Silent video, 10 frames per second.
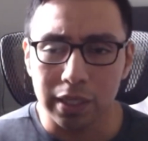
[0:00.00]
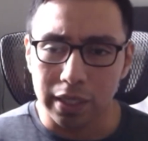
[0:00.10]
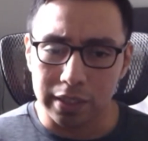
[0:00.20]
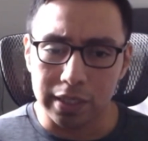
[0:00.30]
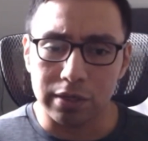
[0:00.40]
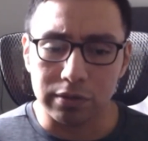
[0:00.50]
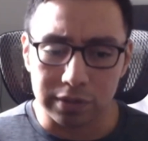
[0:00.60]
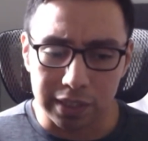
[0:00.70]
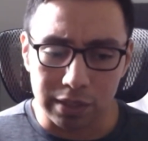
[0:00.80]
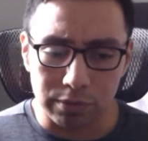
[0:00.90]
Now,
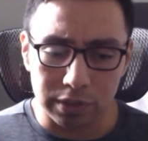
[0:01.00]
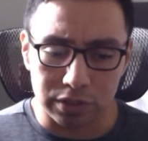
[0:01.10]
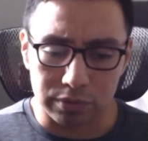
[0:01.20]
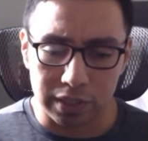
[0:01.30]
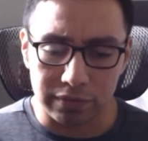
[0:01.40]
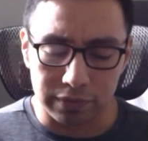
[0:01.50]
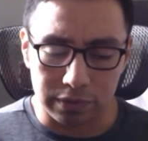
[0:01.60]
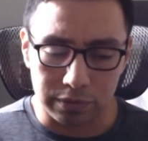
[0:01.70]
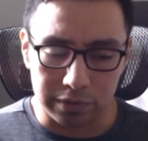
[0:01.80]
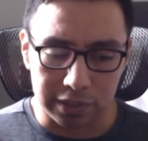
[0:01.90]
that works great for
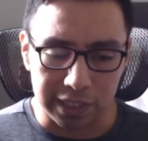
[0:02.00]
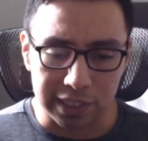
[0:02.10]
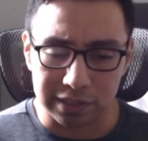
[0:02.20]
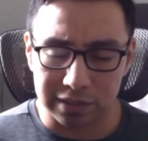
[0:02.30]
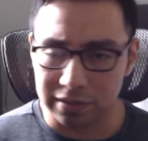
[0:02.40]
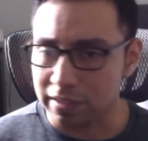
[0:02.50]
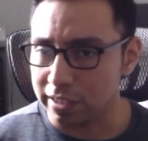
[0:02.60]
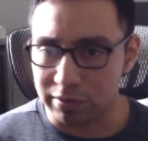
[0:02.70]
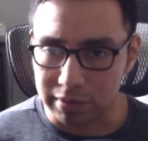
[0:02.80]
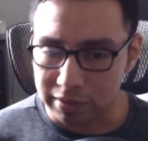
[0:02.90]
doing tasks
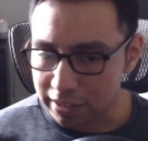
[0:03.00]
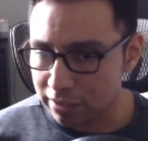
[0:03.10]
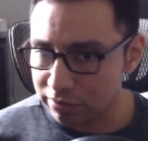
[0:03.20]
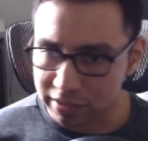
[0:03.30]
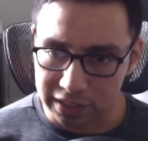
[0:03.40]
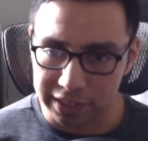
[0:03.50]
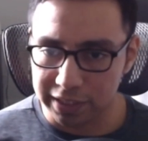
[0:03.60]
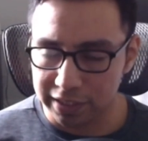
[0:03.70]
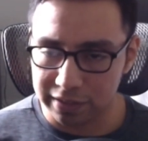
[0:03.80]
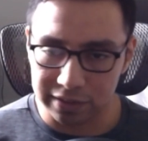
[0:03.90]
like around the house,
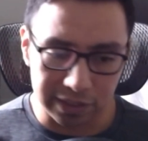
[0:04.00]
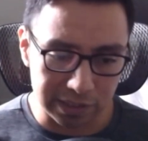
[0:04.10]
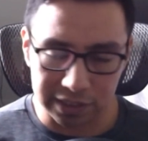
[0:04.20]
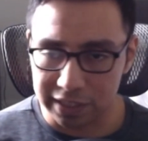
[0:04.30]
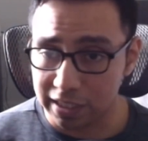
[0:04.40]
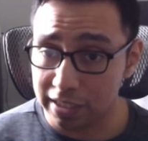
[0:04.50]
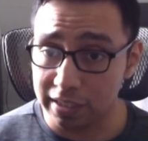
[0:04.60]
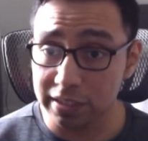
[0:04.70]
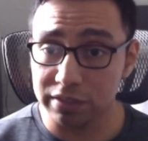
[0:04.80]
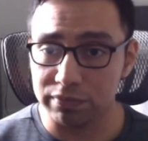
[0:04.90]
cleaning, things like that, at
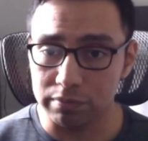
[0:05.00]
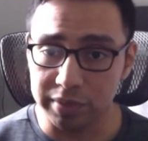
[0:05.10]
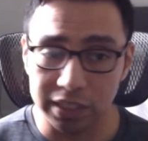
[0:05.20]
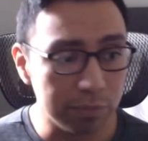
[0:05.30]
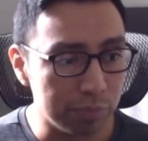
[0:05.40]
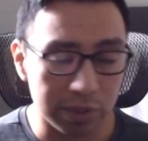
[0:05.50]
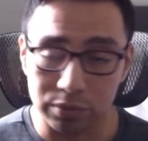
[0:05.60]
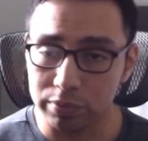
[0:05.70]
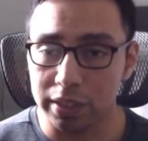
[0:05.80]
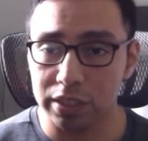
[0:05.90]
least for me. But
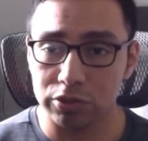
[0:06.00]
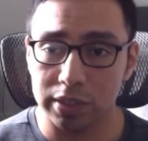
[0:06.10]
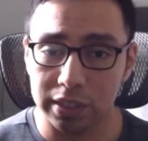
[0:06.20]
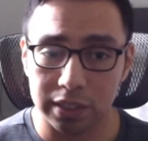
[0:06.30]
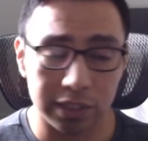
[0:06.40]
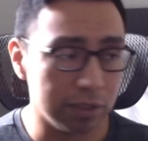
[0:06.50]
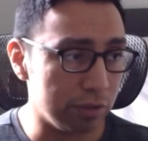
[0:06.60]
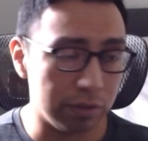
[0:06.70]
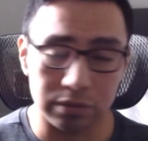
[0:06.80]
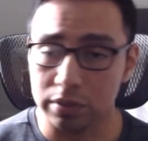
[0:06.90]
when I try
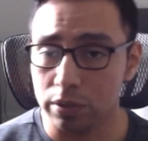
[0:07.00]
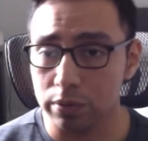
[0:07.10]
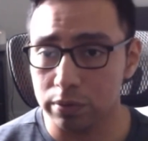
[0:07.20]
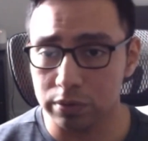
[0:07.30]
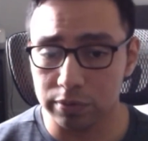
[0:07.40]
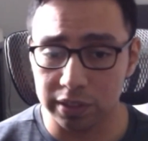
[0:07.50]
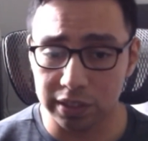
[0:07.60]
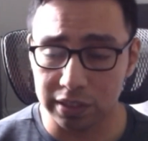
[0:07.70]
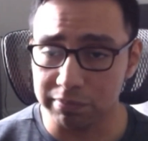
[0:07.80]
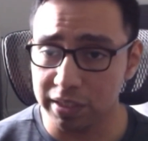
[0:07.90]
to code or do
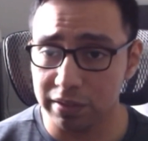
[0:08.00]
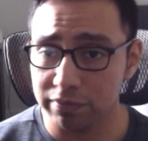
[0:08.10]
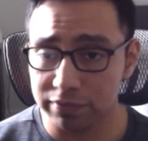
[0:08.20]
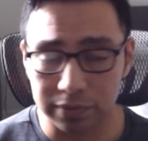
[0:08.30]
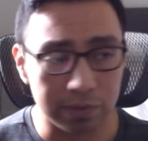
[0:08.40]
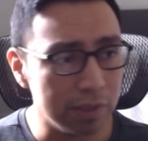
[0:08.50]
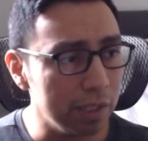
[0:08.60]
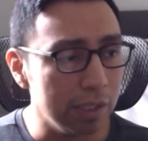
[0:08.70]
anything meaningful,